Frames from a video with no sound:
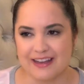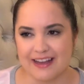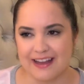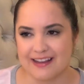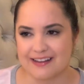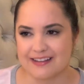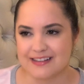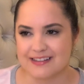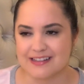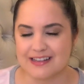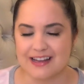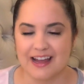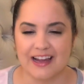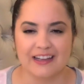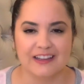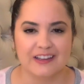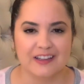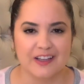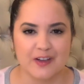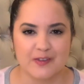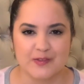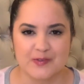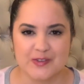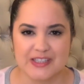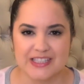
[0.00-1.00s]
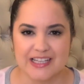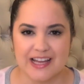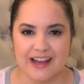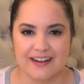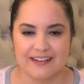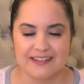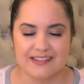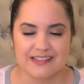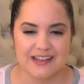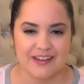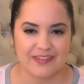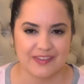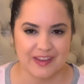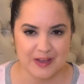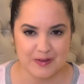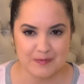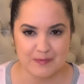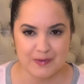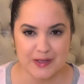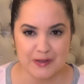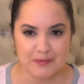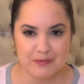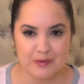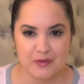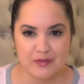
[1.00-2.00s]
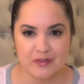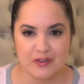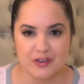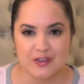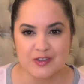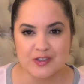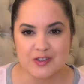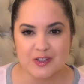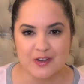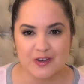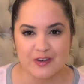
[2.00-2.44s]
and I love scents. They make me feel so